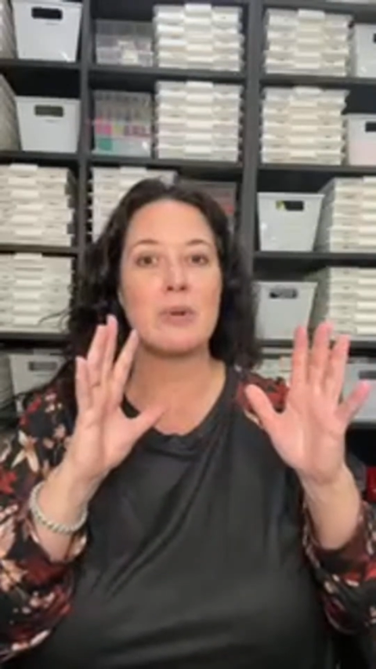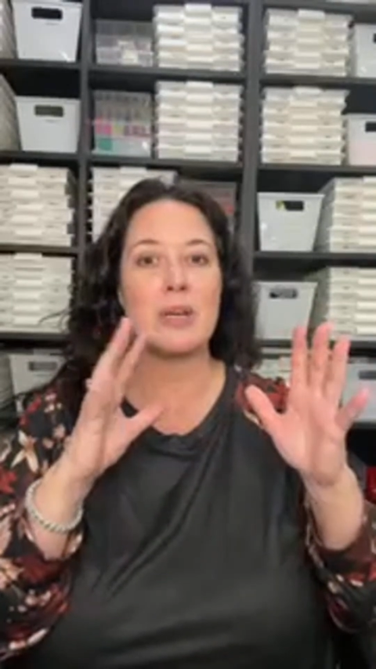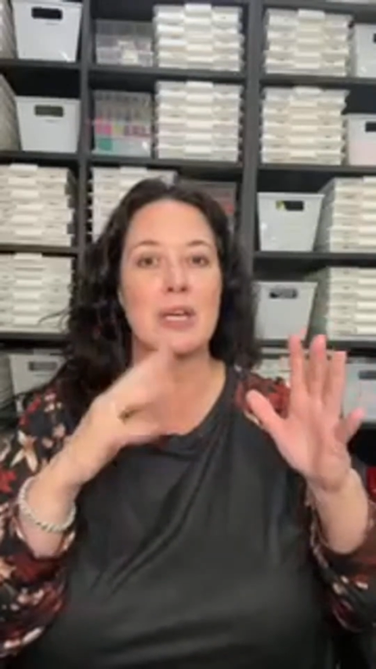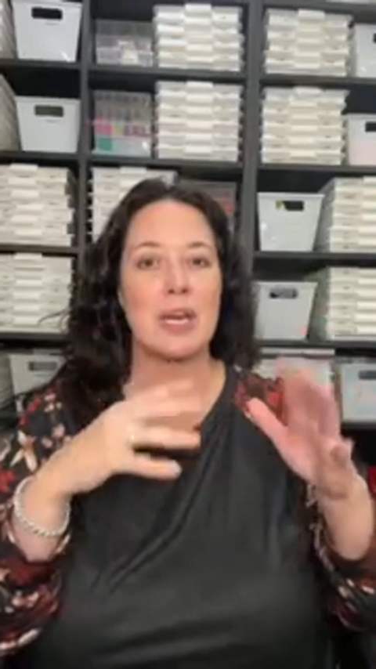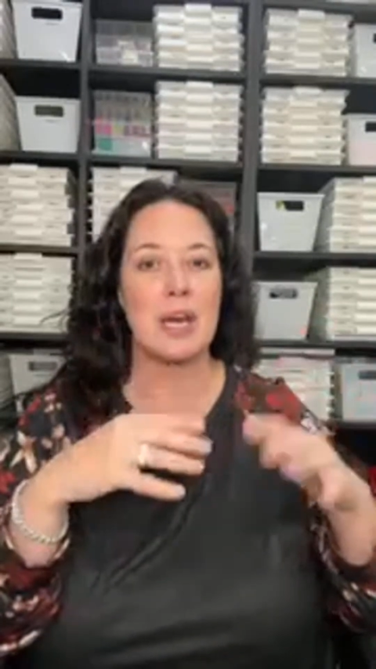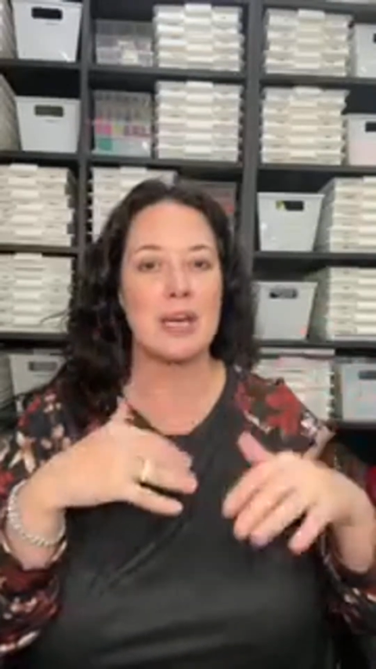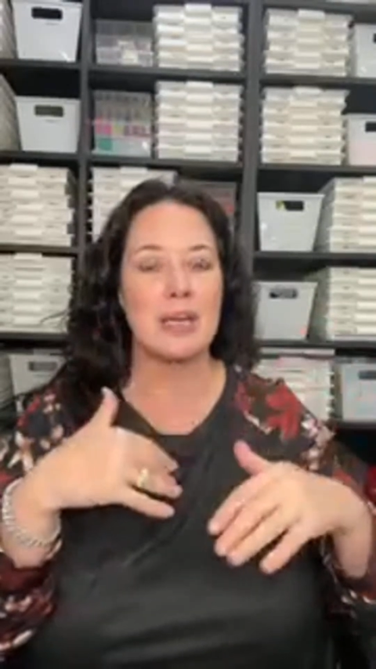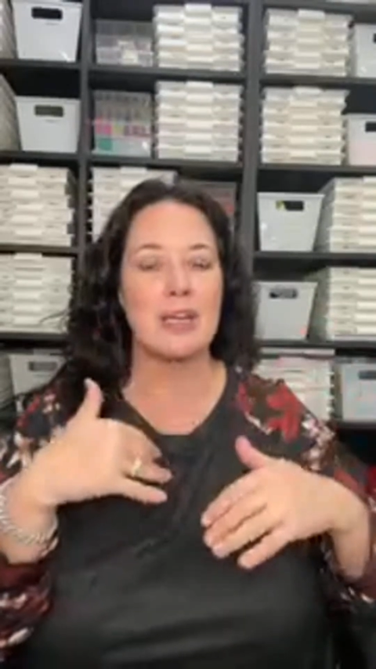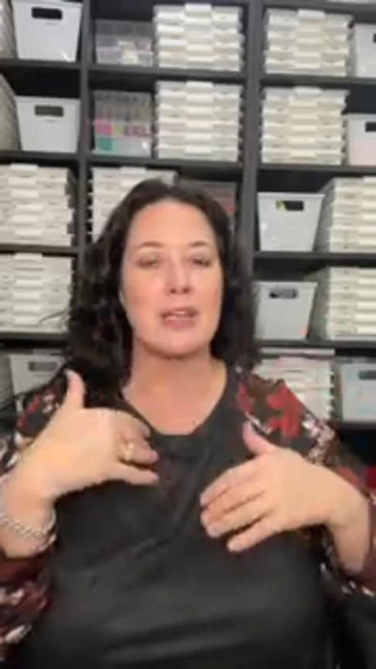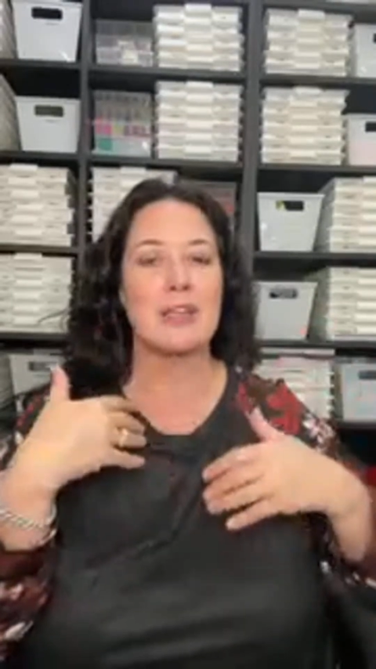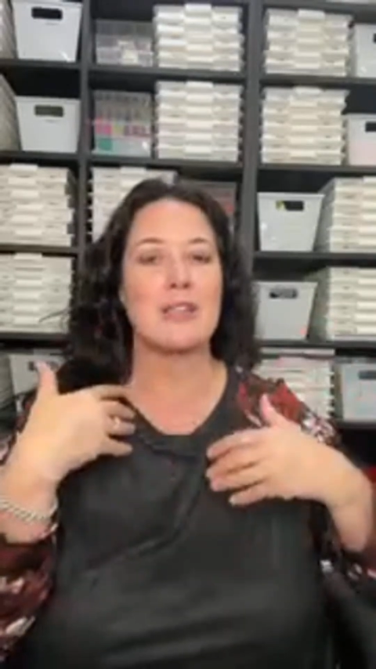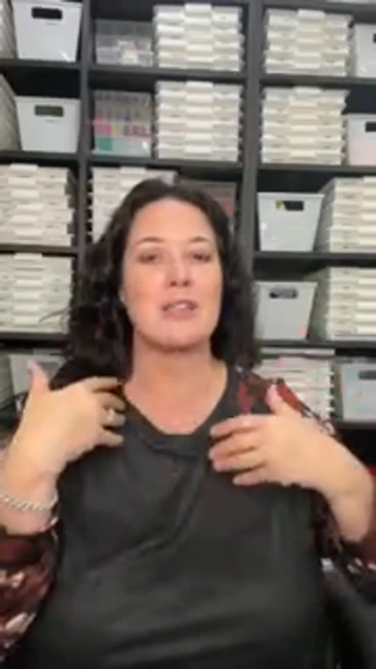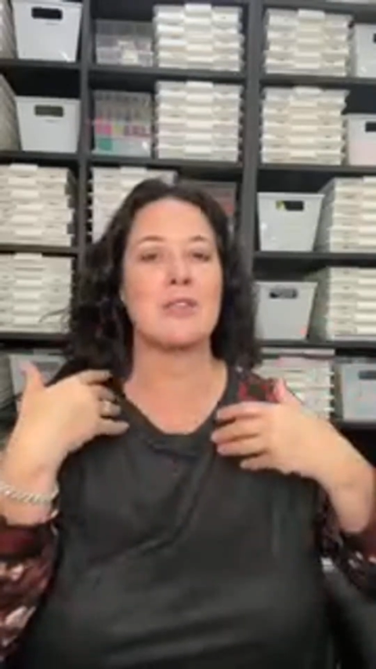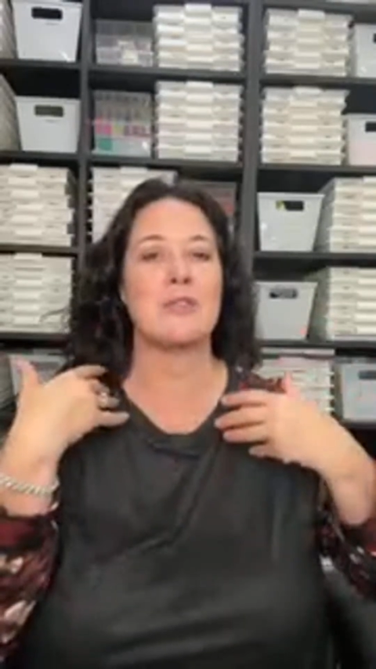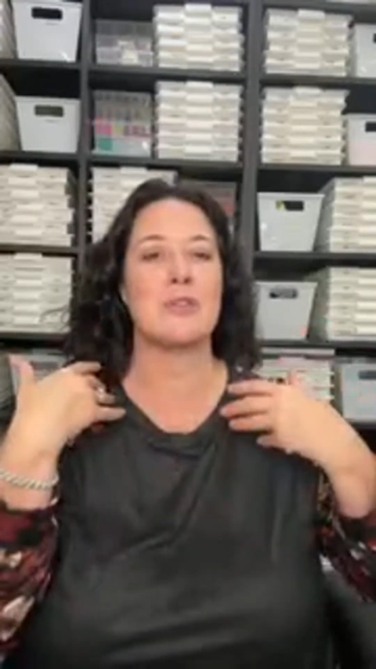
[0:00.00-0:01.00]
get
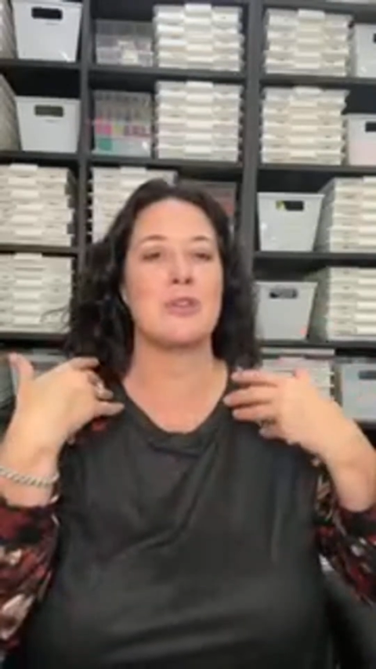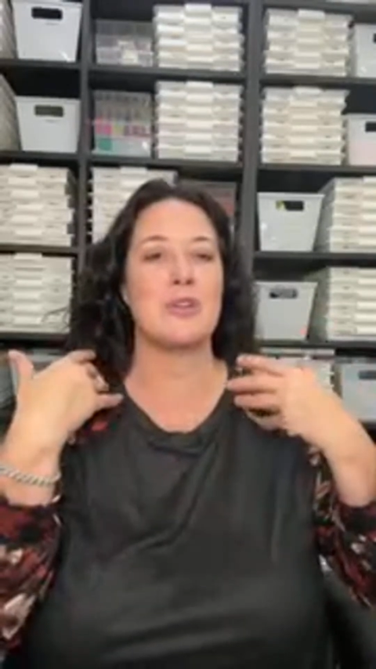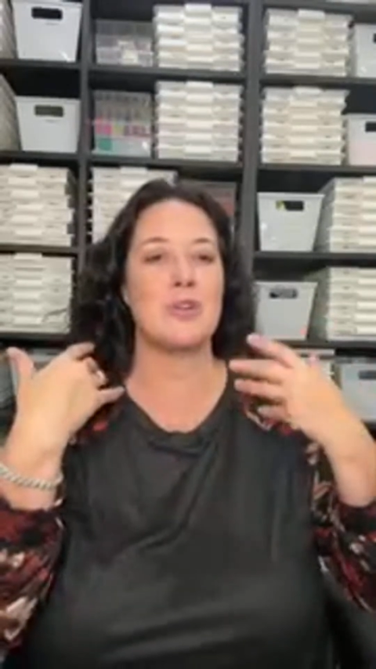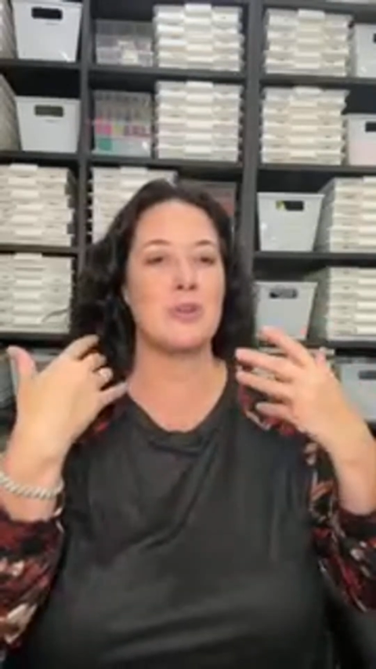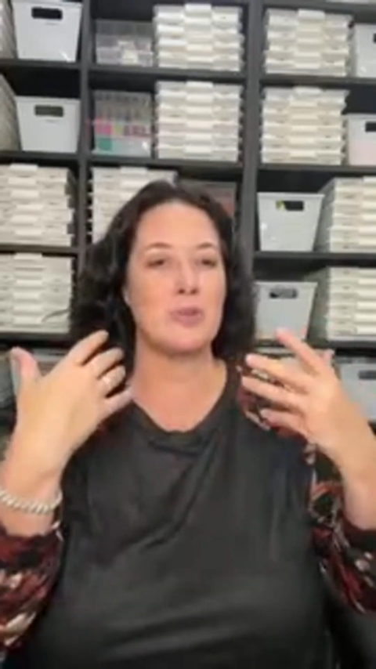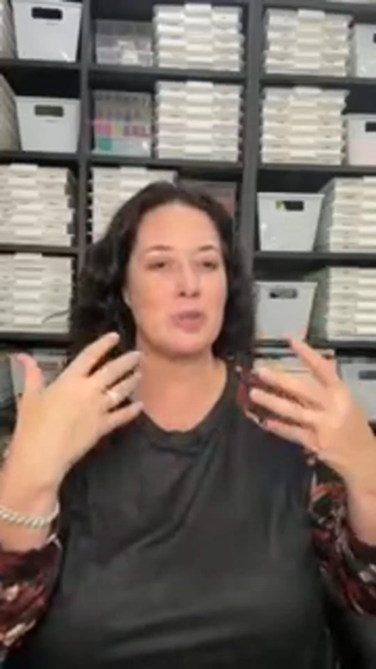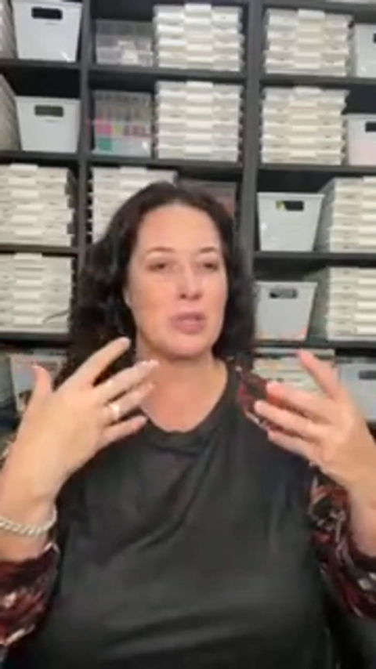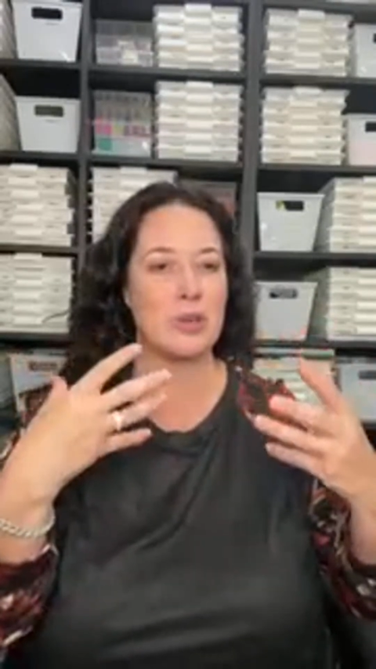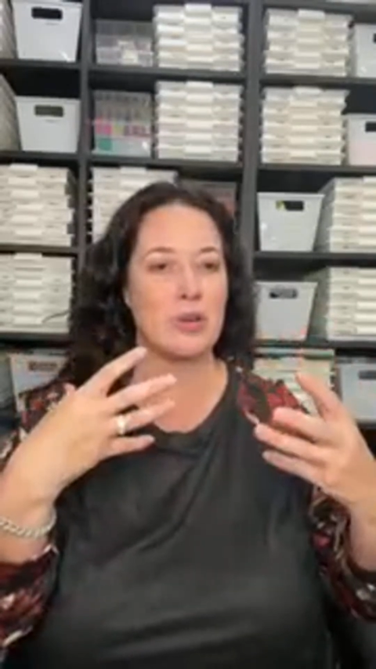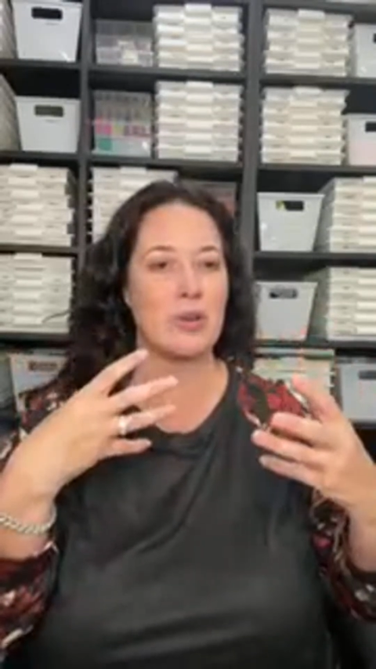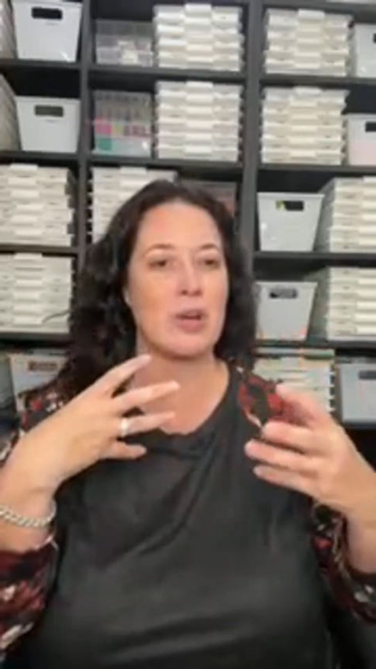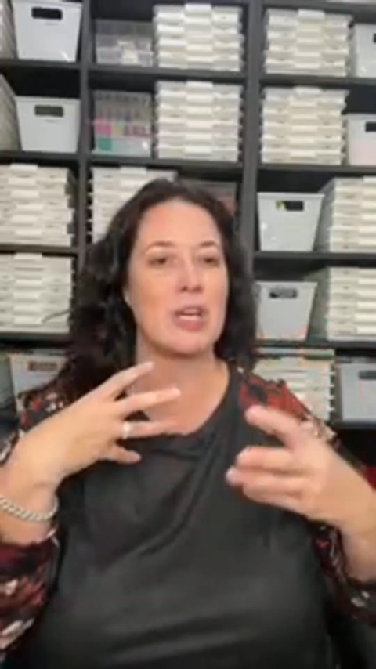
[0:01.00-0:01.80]
into the new year